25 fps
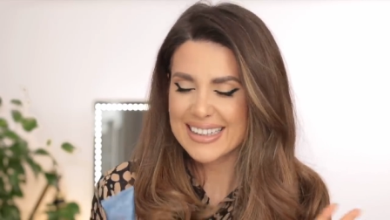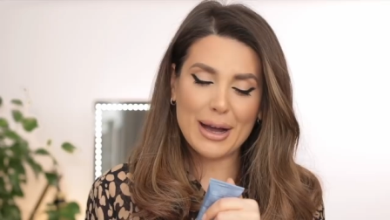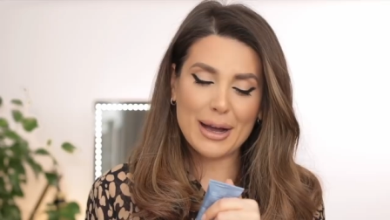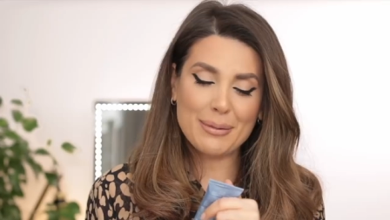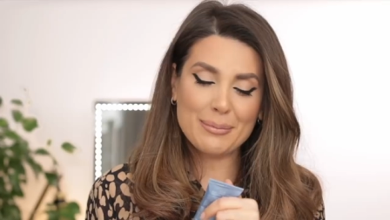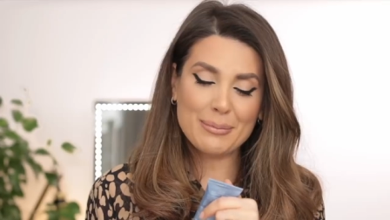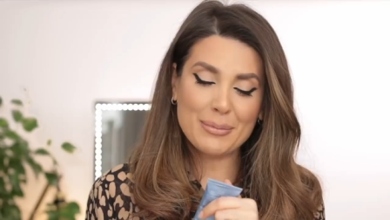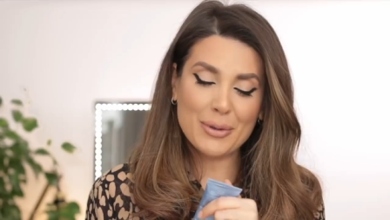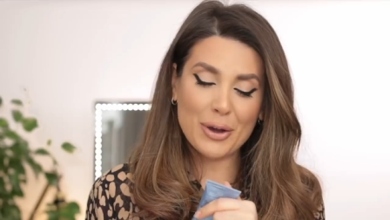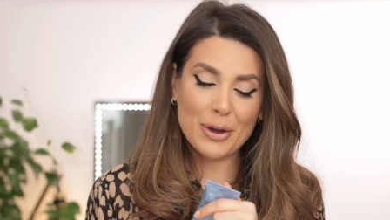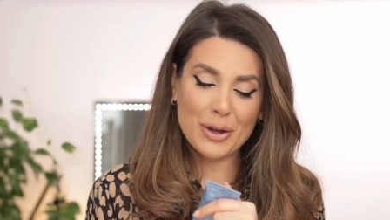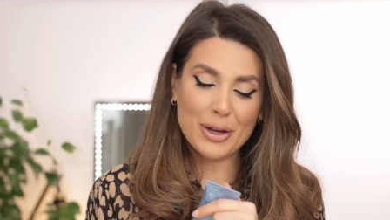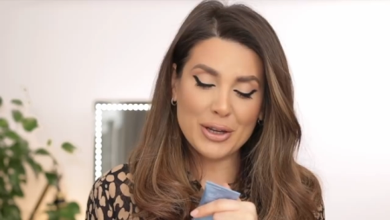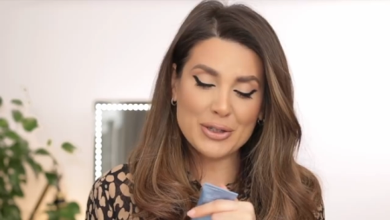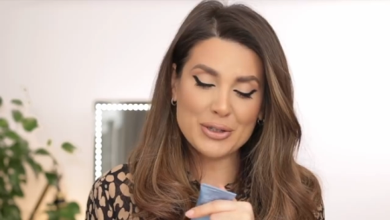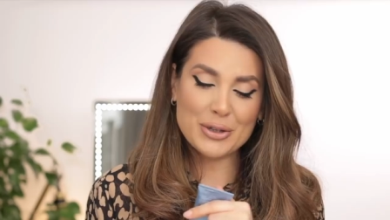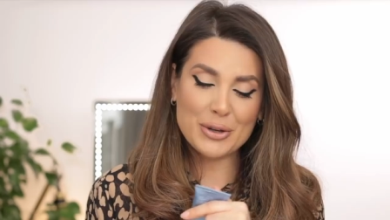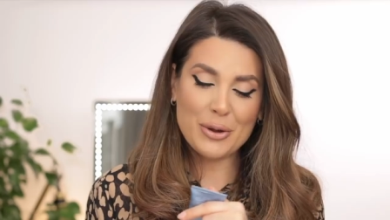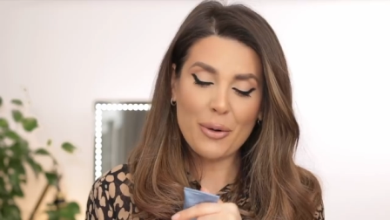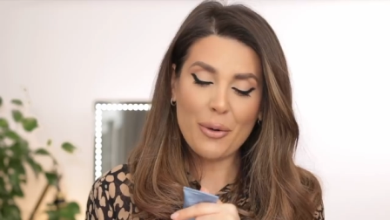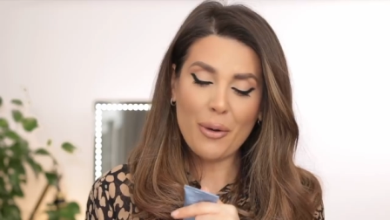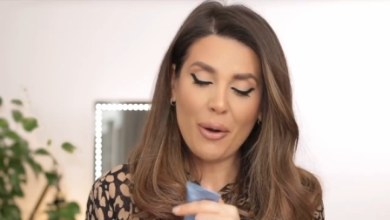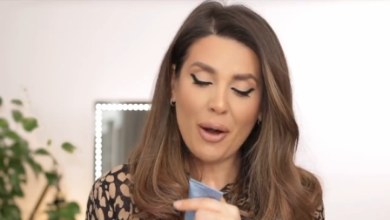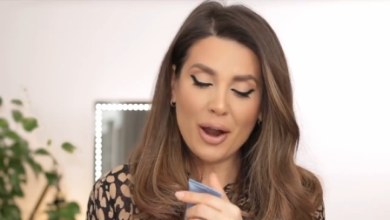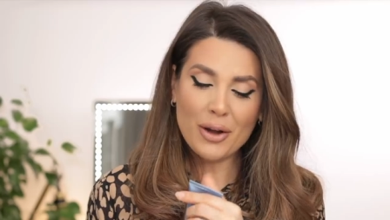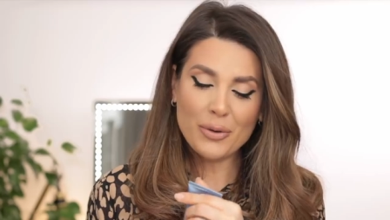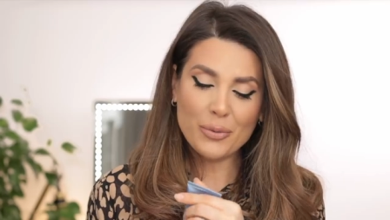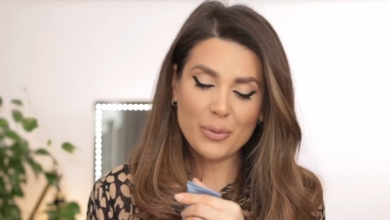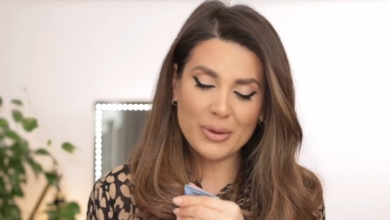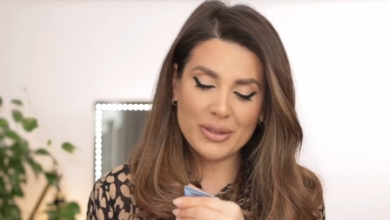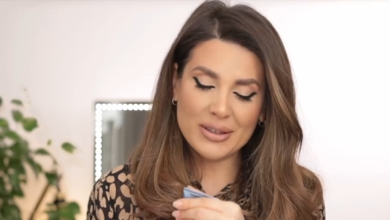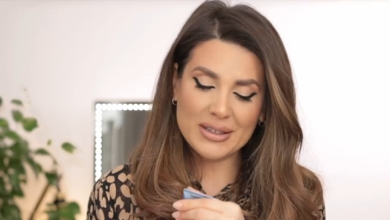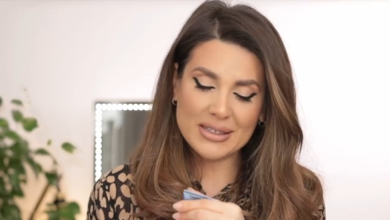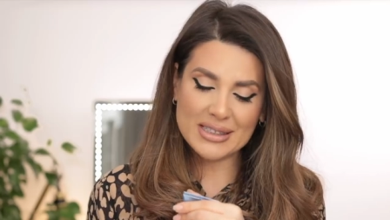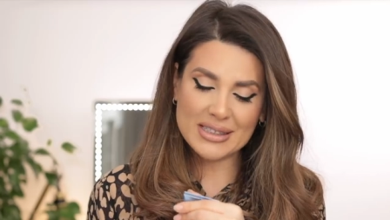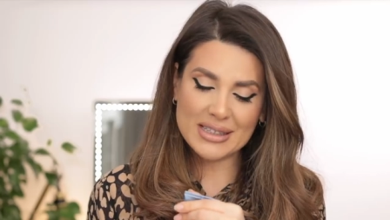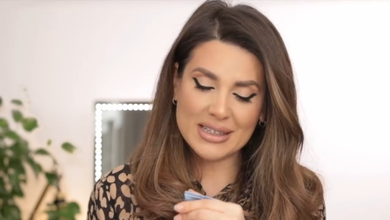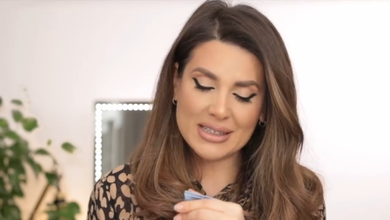I'm going to go on
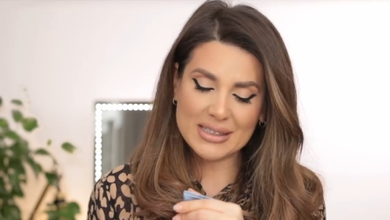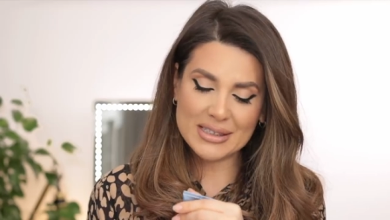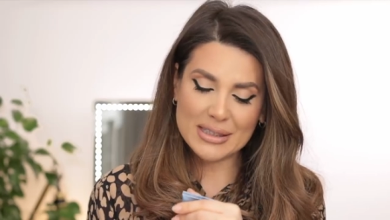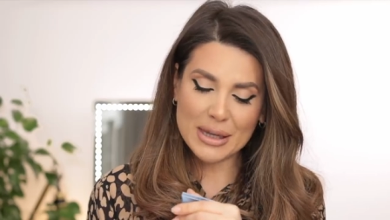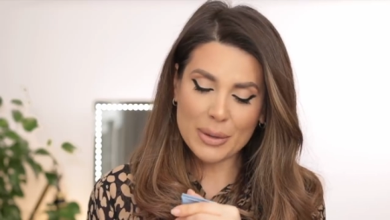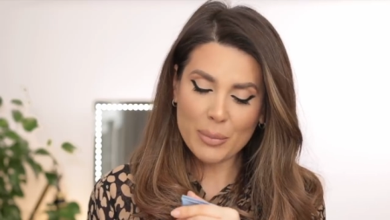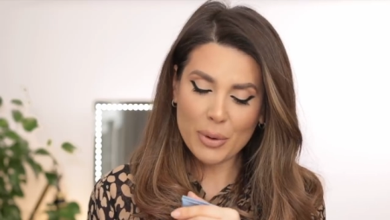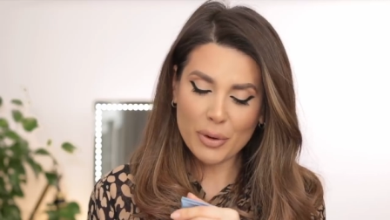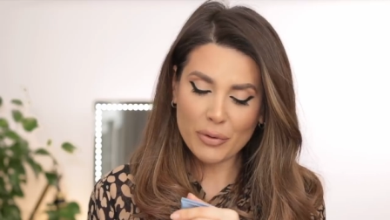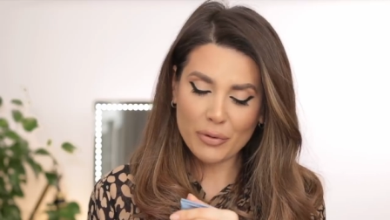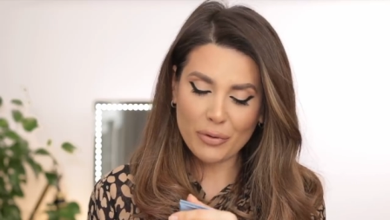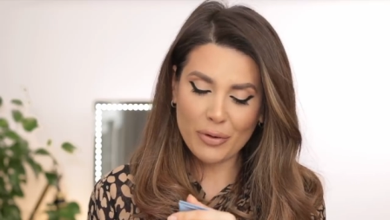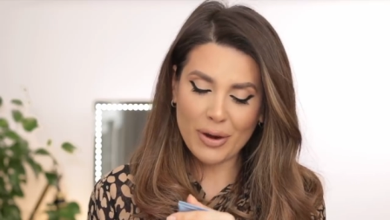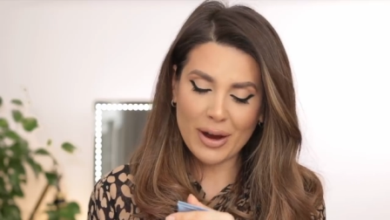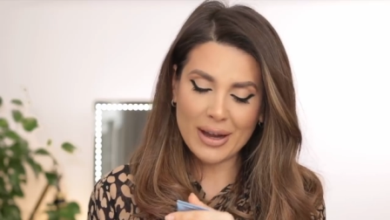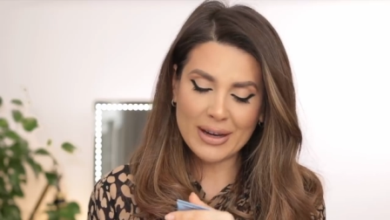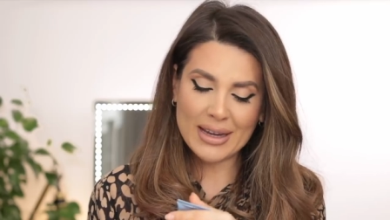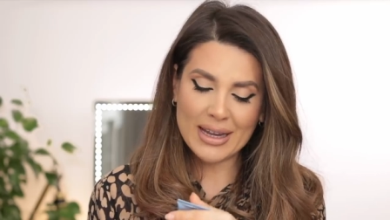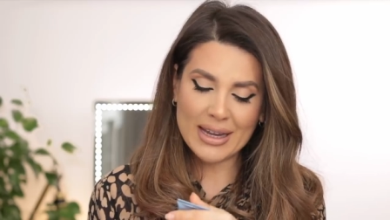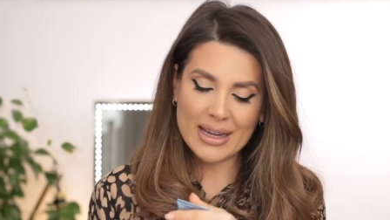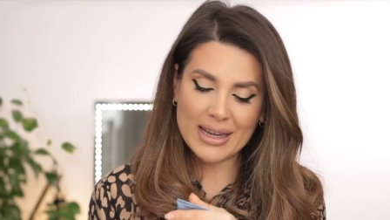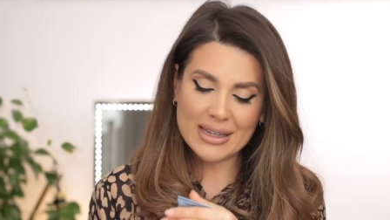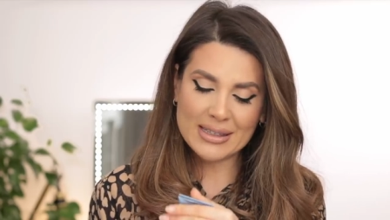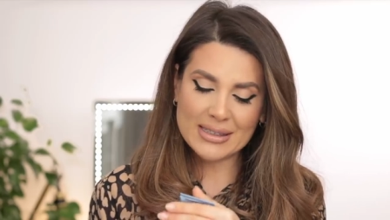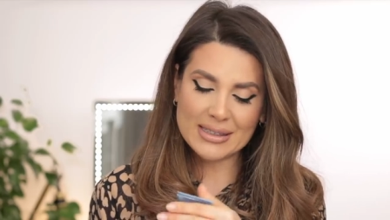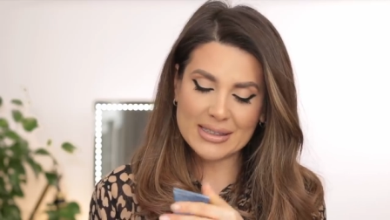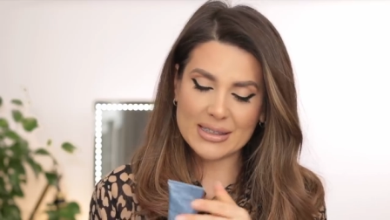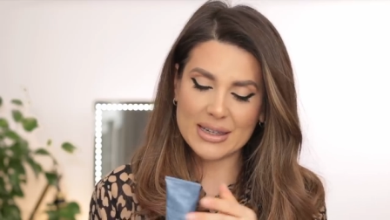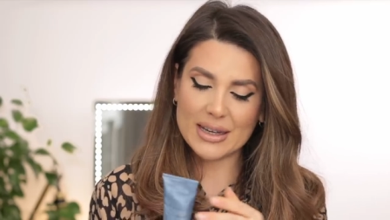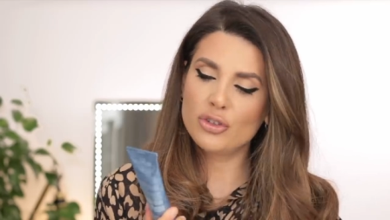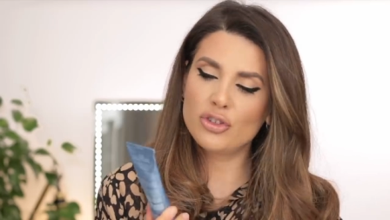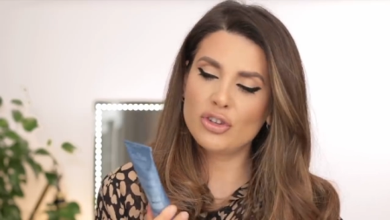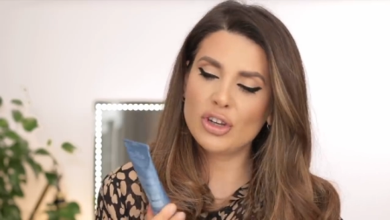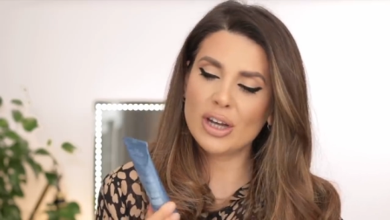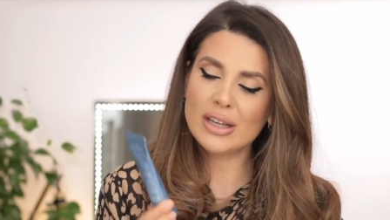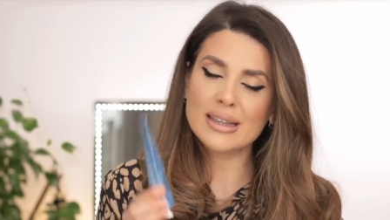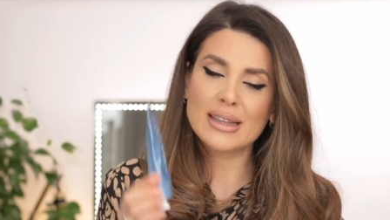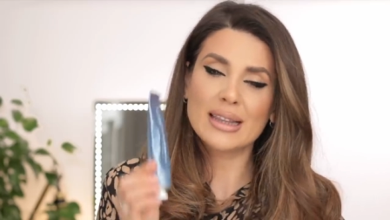with this Summer Fridays
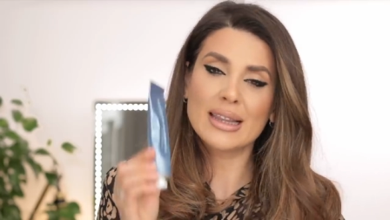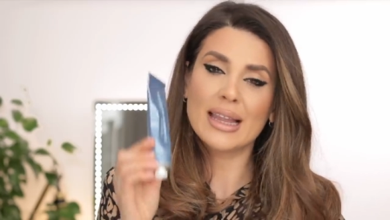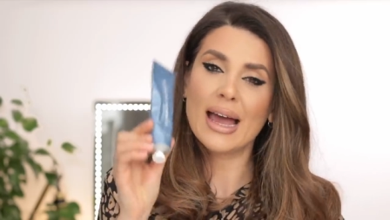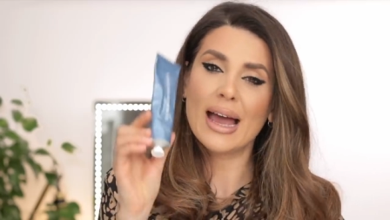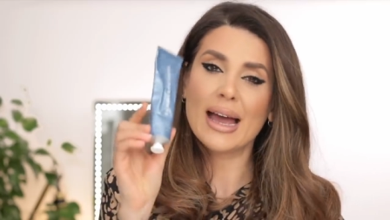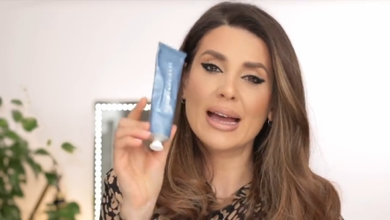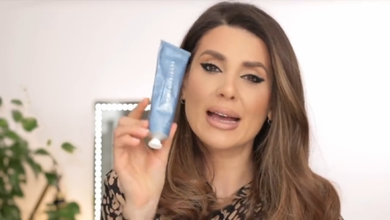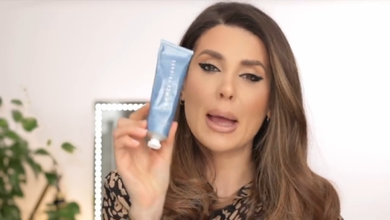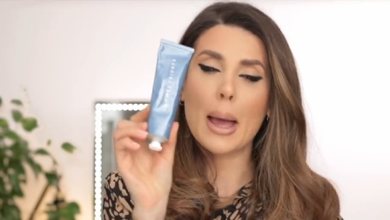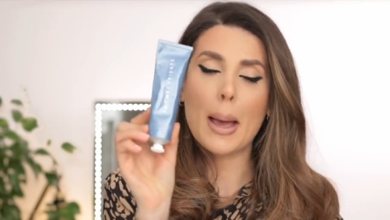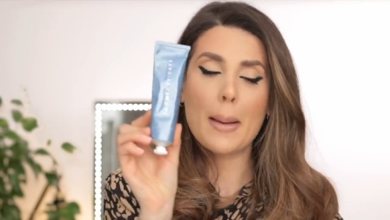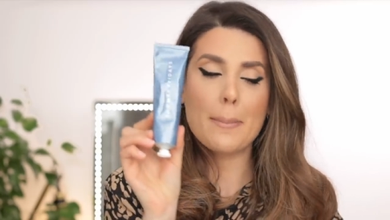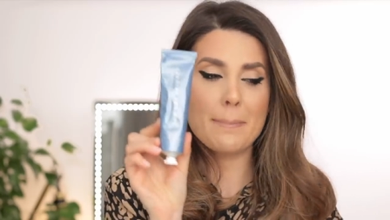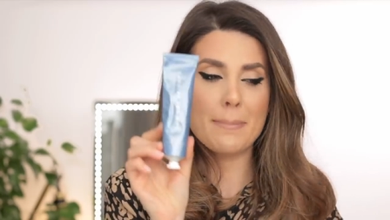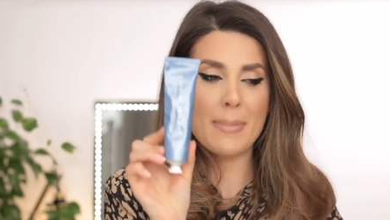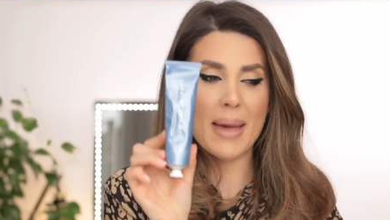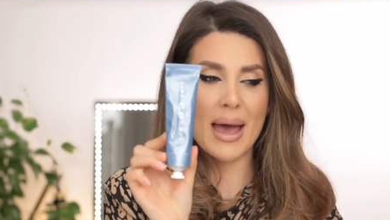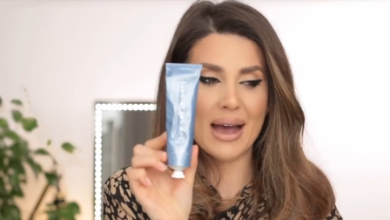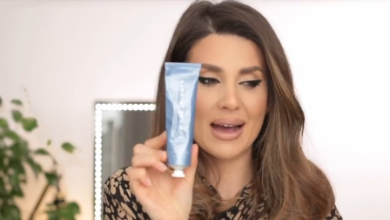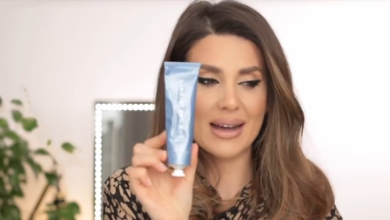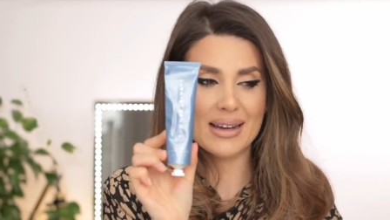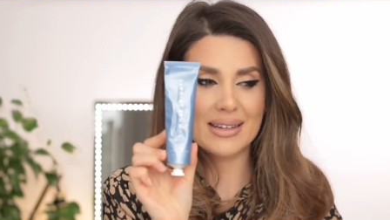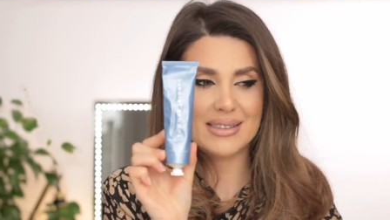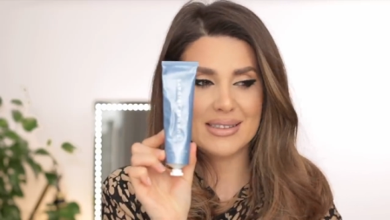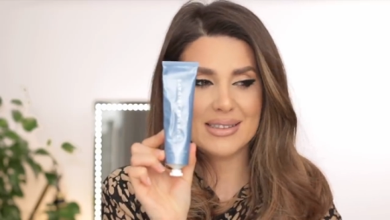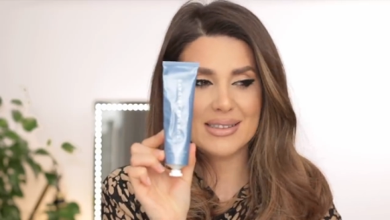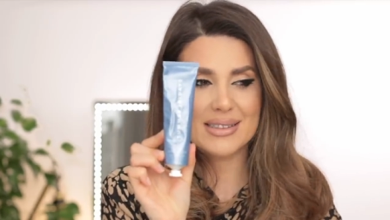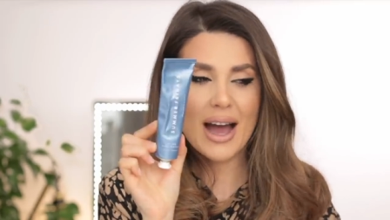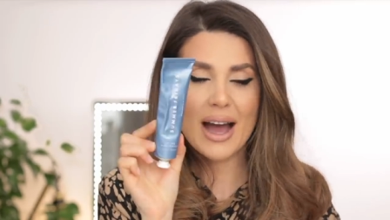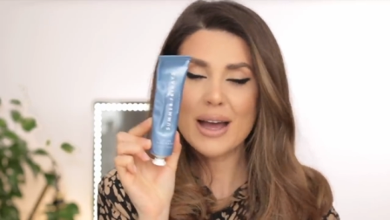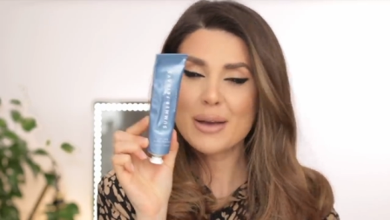Jet Lag Mask.